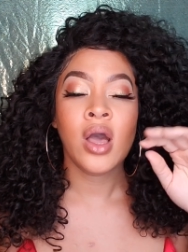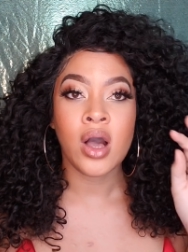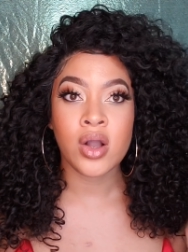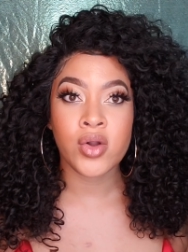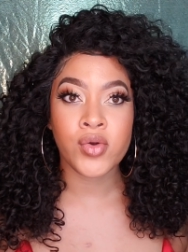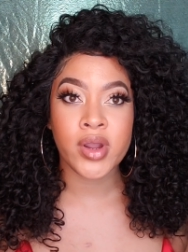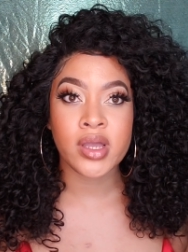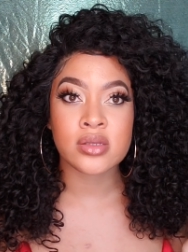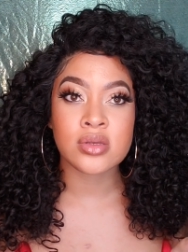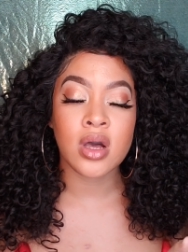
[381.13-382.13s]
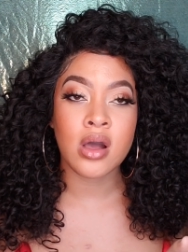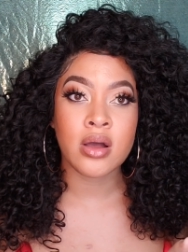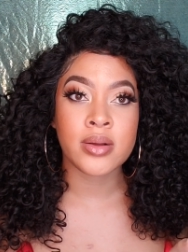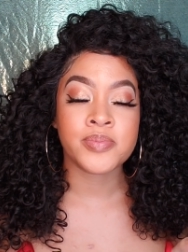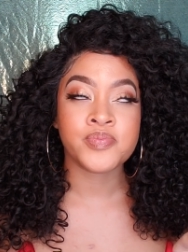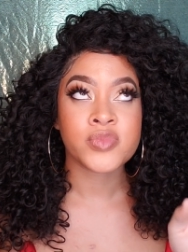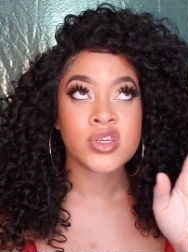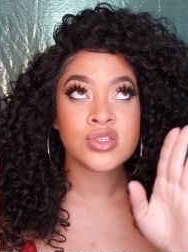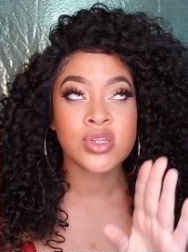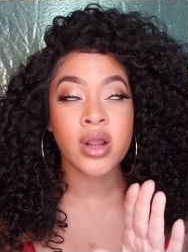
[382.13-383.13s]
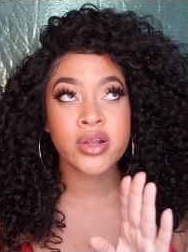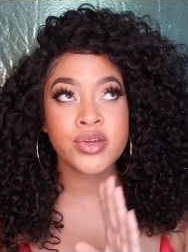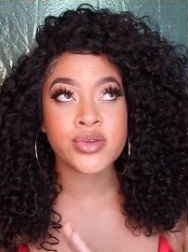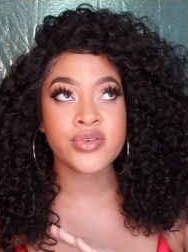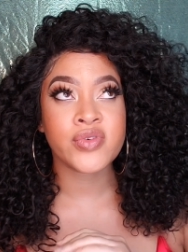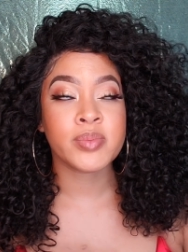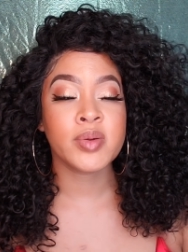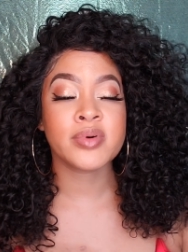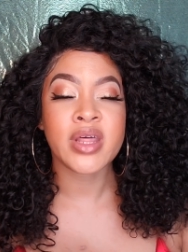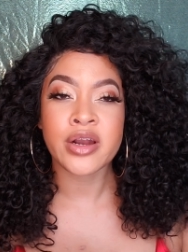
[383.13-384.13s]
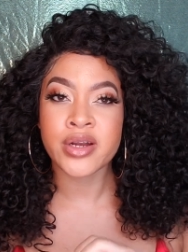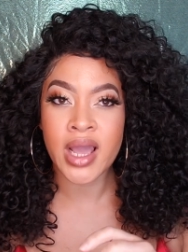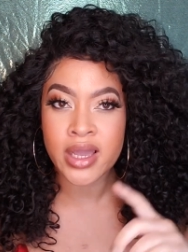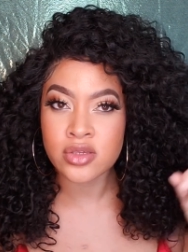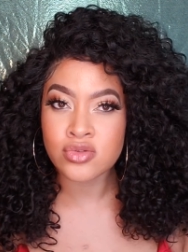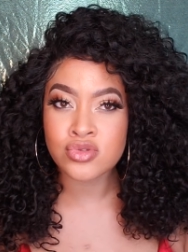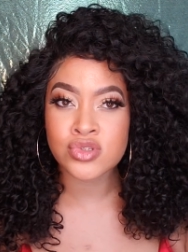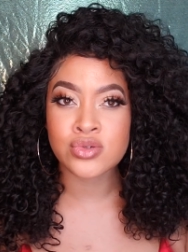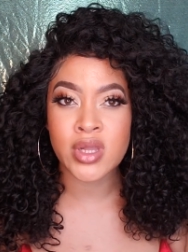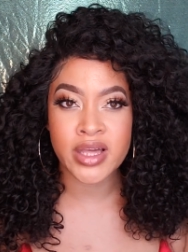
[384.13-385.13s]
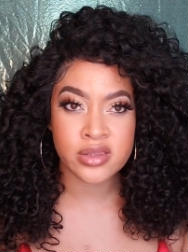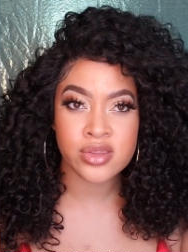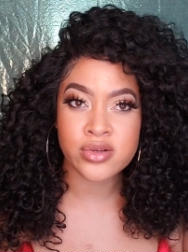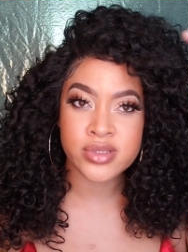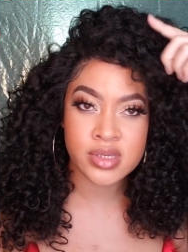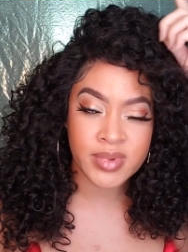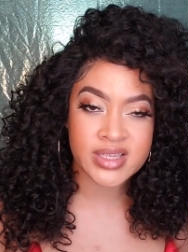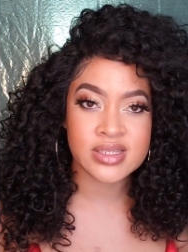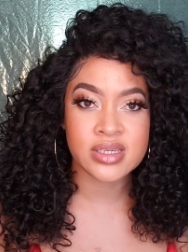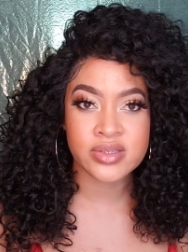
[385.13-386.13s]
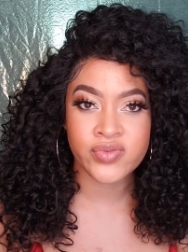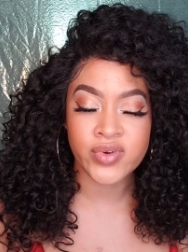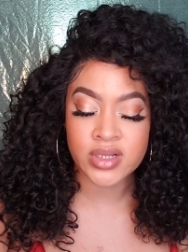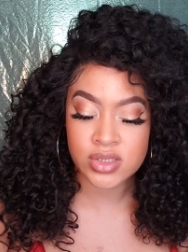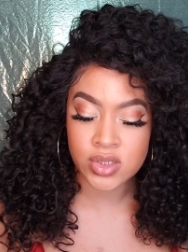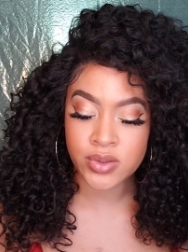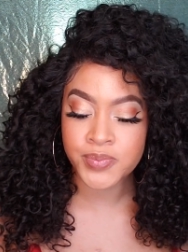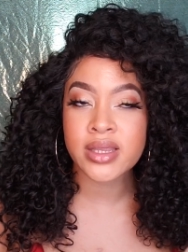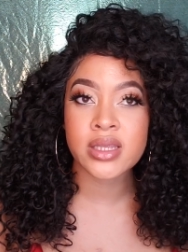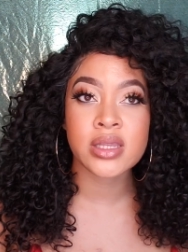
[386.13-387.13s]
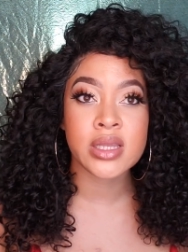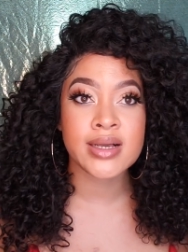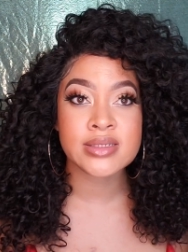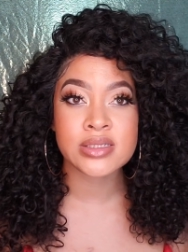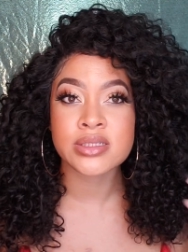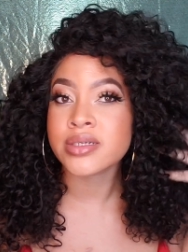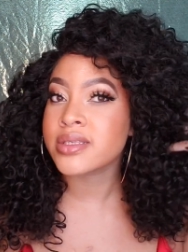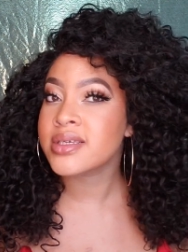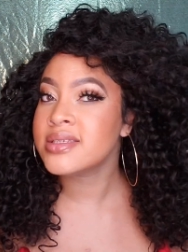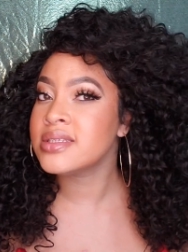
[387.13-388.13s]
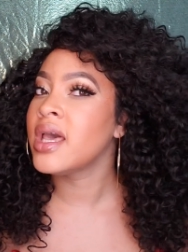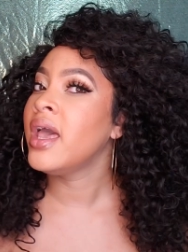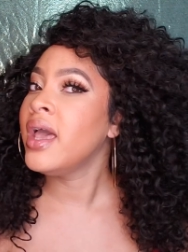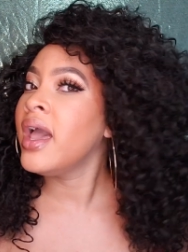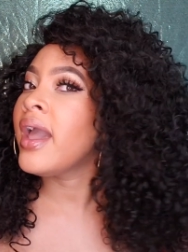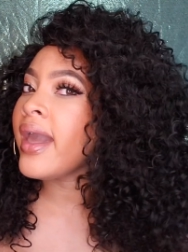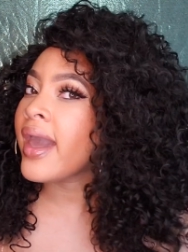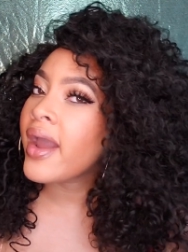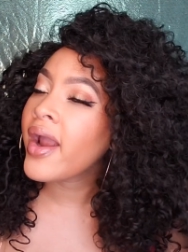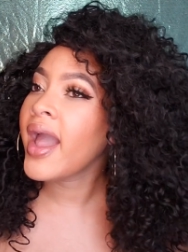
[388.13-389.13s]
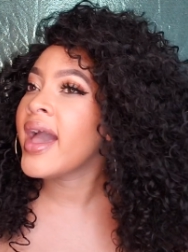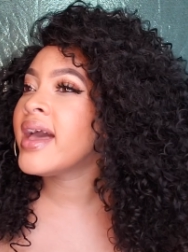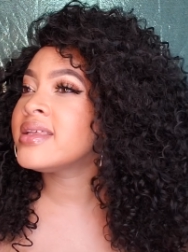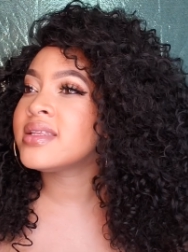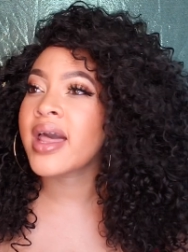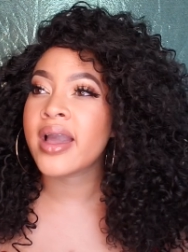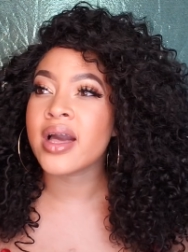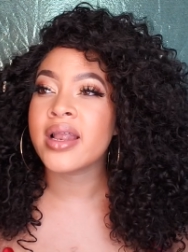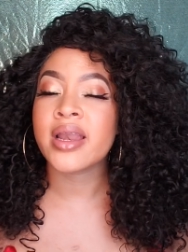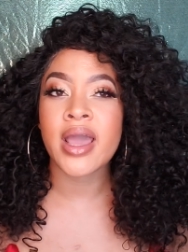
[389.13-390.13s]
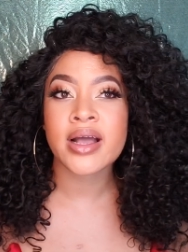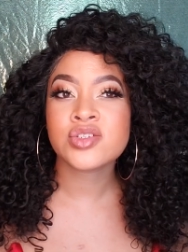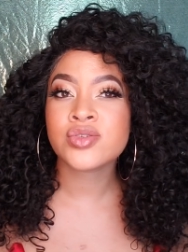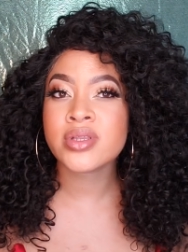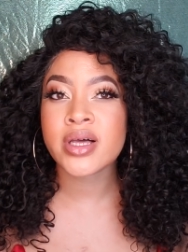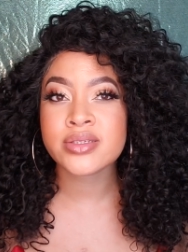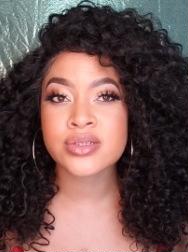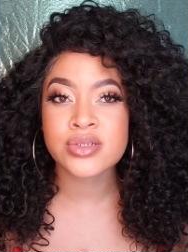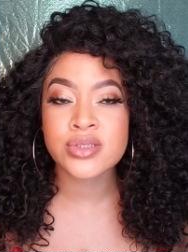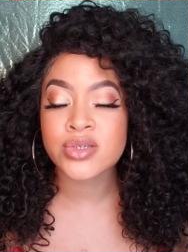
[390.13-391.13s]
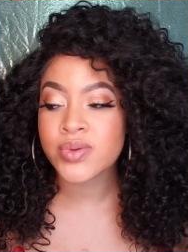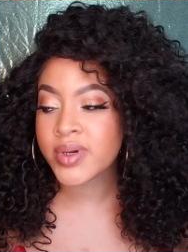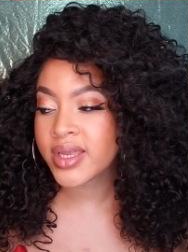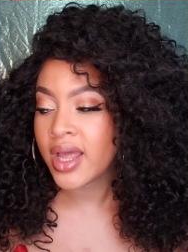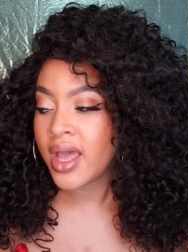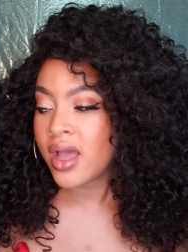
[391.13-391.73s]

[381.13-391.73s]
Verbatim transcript: a great um, starter unit for people that are not used to like the 13 by 6 frontal. Luster, this hair has like a natural luster to it